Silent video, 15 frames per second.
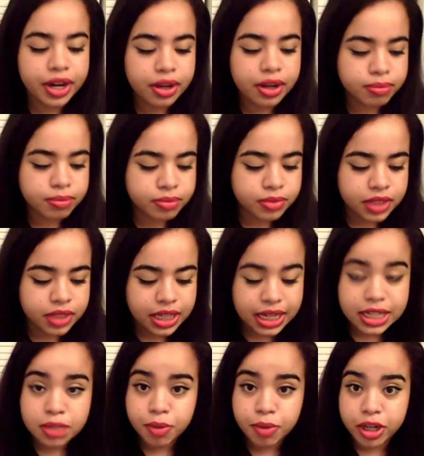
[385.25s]
But
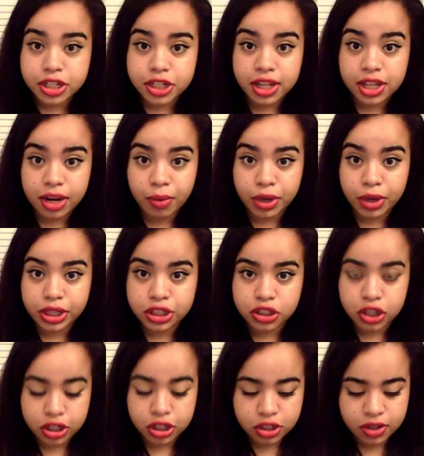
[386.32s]
the next bronzer that I
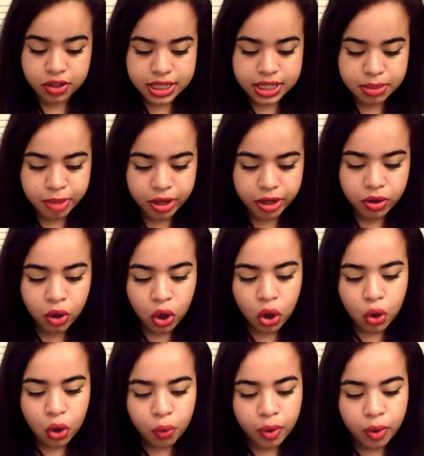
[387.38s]
wanted to talk to you guys
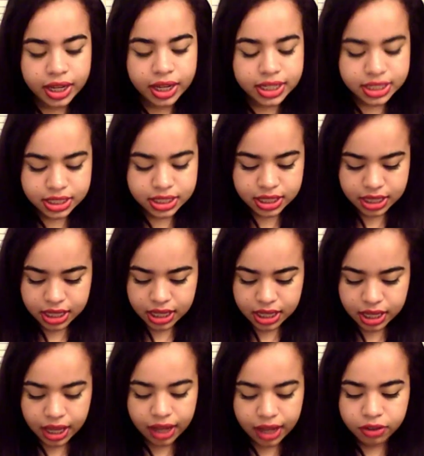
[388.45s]
about was
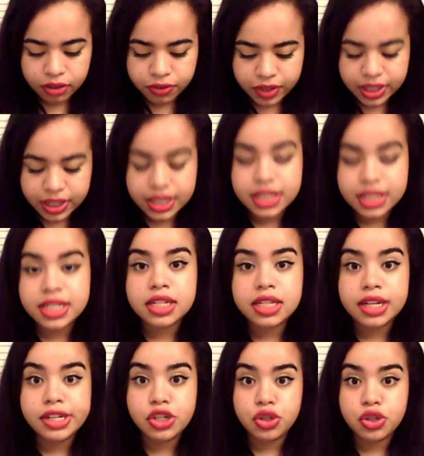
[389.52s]
the e.l.f. And this
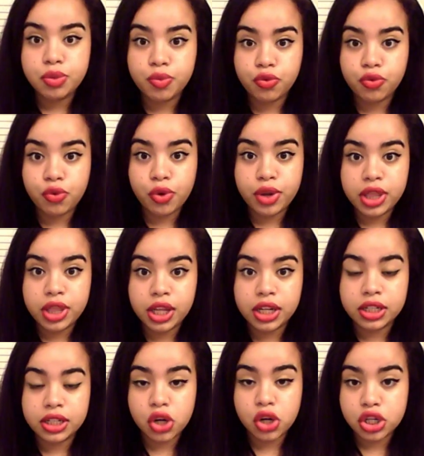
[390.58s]
is a dupe for
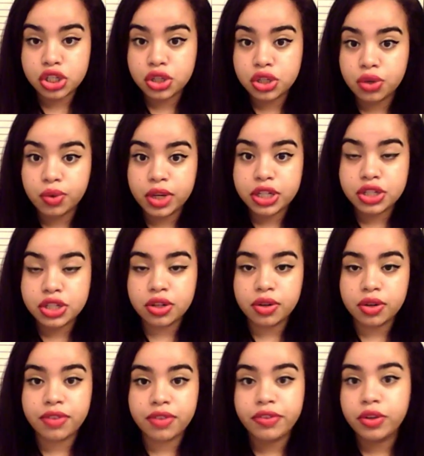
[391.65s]
the NARS Laguna.
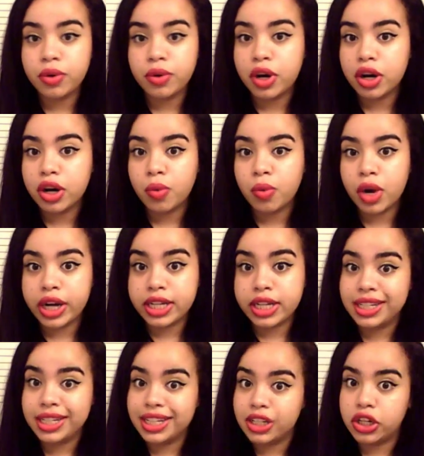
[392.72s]
So if you are
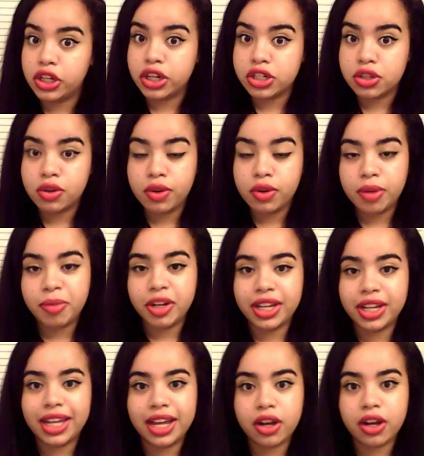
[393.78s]
wanting to get the NARS
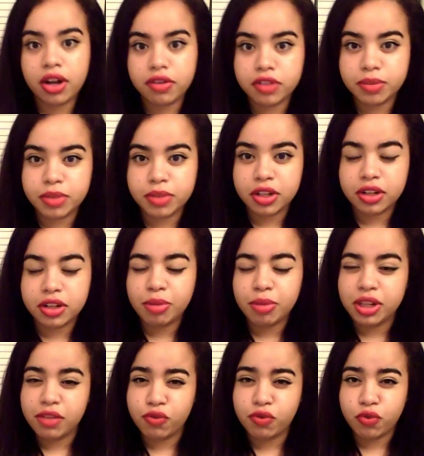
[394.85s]
Laguna but can't cough up
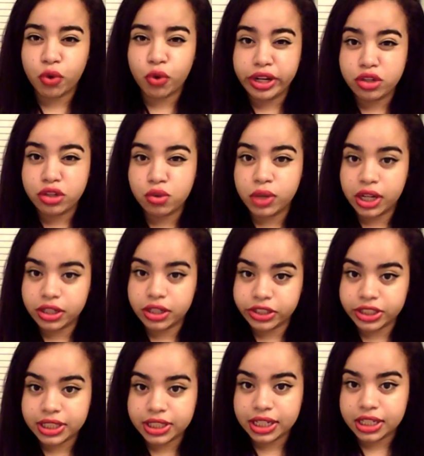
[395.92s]
the, I believe,
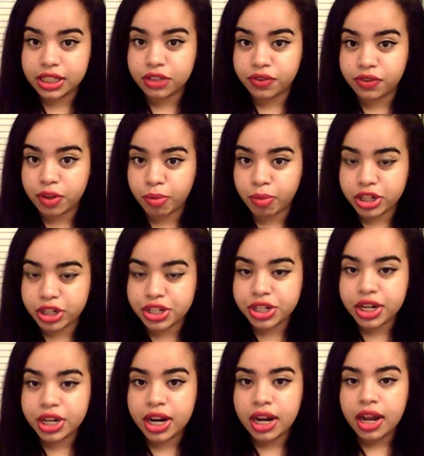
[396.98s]
$42 that it is for the
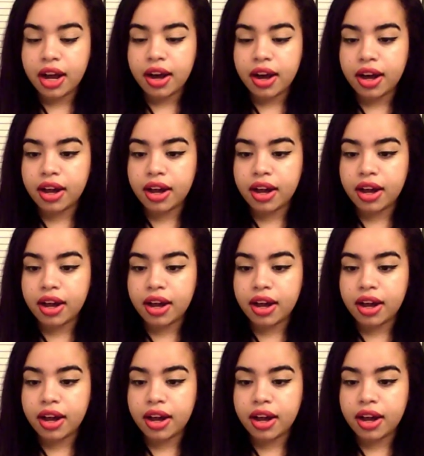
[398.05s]
bronzer,